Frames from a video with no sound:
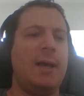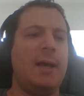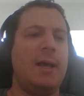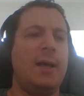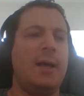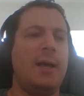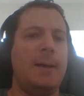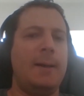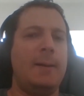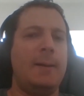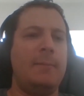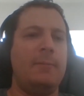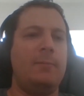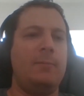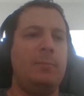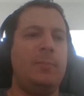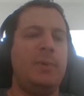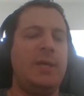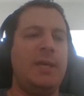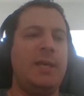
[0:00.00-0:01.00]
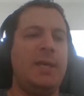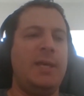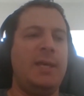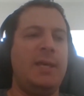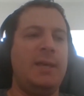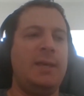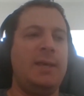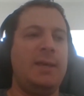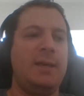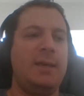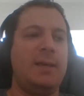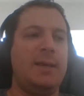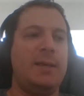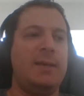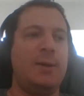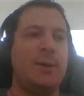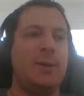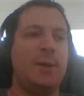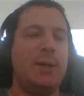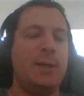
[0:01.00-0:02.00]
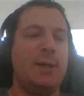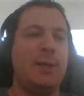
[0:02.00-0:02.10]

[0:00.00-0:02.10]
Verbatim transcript: uh, being you know